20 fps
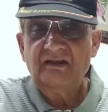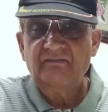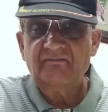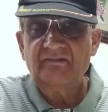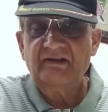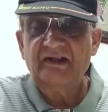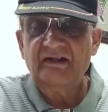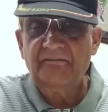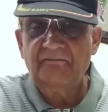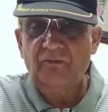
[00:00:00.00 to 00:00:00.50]

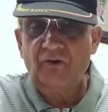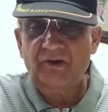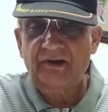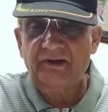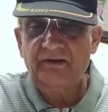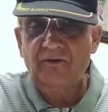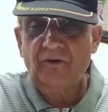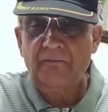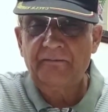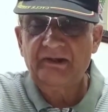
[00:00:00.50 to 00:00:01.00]
very
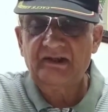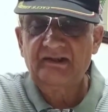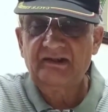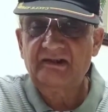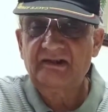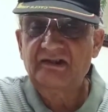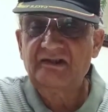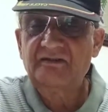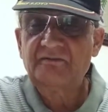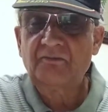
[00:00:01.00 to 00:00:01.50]
important topic,
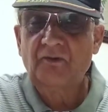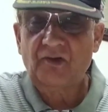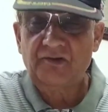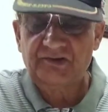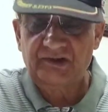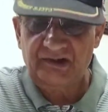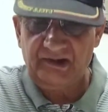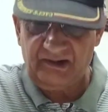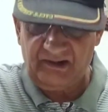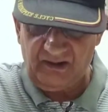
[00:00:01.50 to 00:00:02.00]
that is
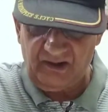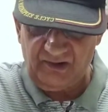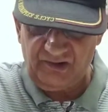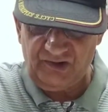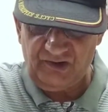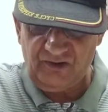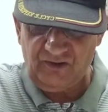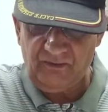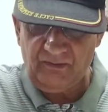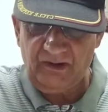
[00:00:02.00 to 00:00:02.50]
prostatic
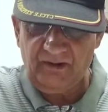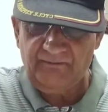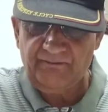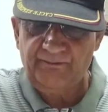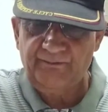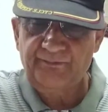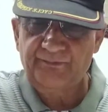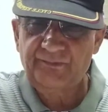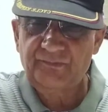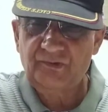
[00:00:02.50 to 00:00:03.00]
carcinoma.
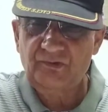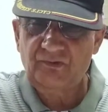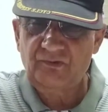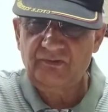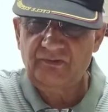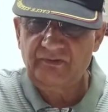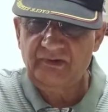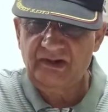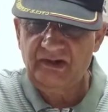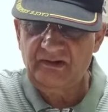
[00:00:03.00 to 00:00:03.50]

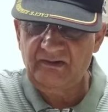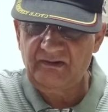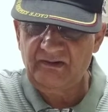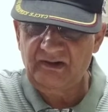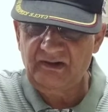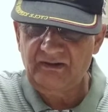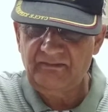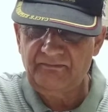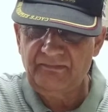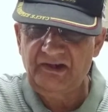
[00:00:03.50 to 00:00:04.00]
So in
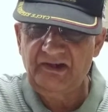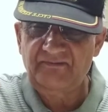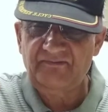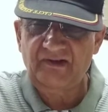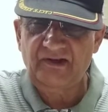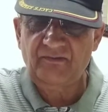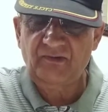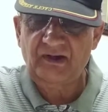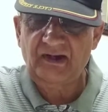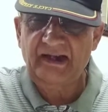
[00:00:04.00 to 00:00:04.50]
brief,
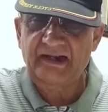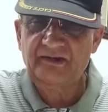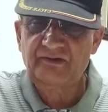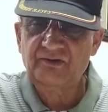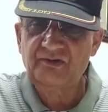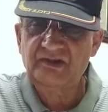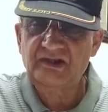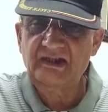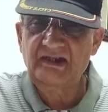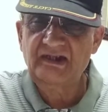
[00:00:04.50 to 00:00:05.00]
I would like to
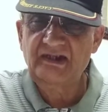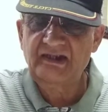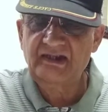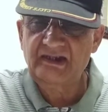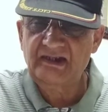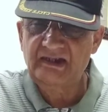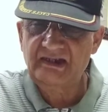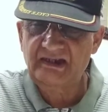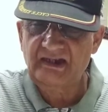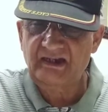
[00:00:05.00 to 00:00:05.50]
say
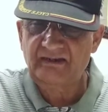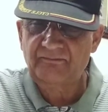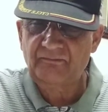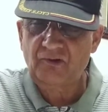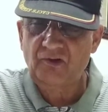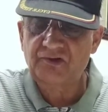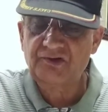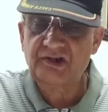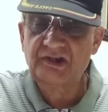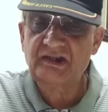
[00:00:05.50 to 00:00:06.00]
is that
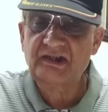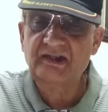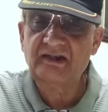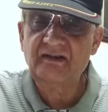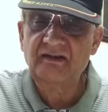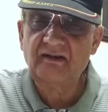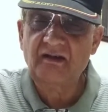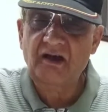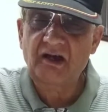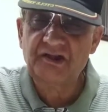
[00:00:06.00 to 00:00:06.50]
prostatic
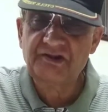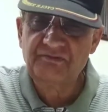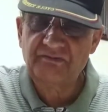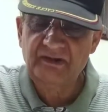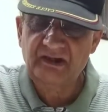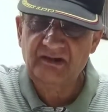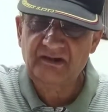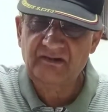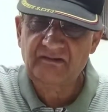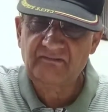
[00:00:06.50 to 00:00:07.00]

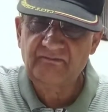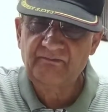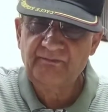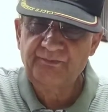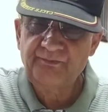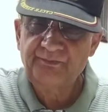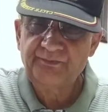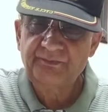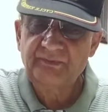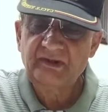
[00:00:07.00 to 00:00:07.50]
enlargement
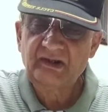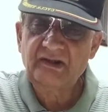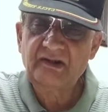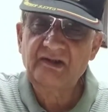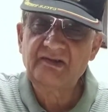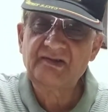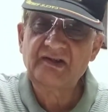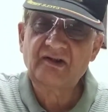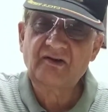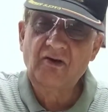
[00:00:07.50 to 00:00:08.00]

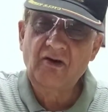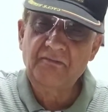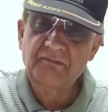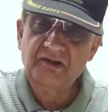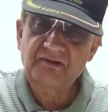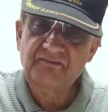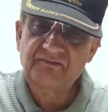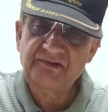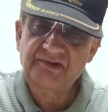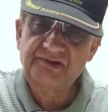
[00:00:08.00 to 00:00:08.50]
is a
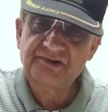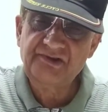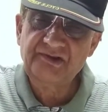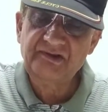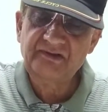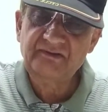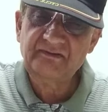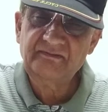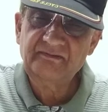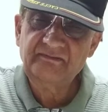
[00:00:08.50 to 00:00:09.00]
common feature
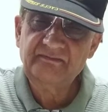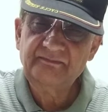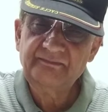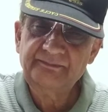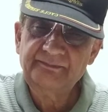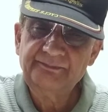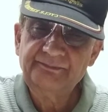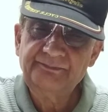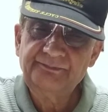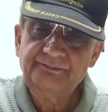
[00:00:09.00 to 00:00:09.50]

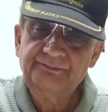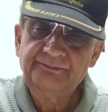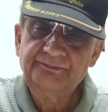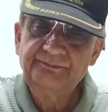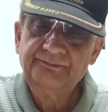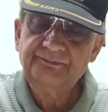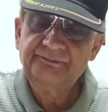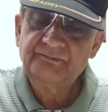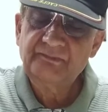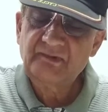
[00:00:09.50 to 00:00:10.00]

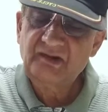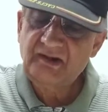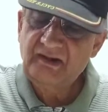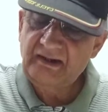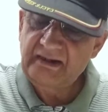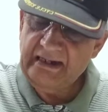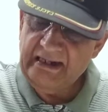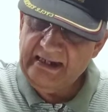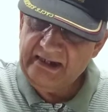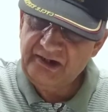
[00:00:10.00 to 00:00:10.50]

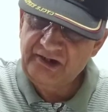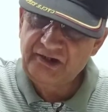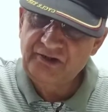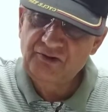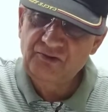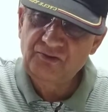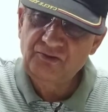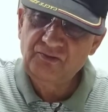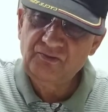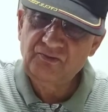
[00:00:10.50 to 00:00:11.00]
related
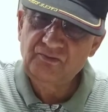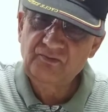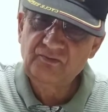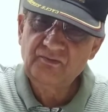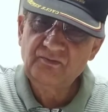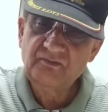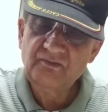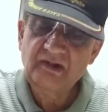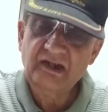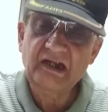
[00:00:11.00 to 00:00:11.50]
to
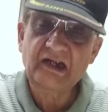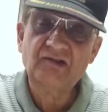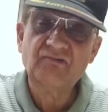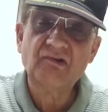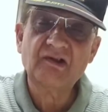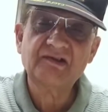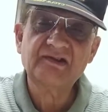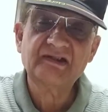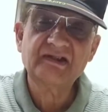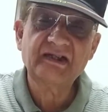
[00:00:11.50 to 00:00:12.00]

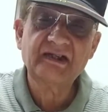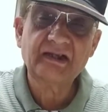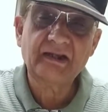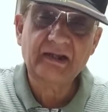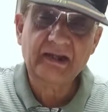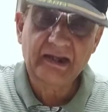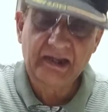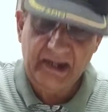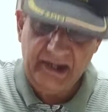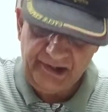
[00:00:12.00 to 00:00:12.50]
advancing
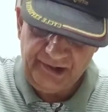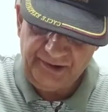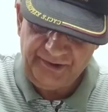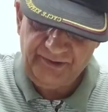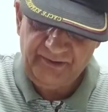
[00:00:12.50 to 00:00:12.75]
age.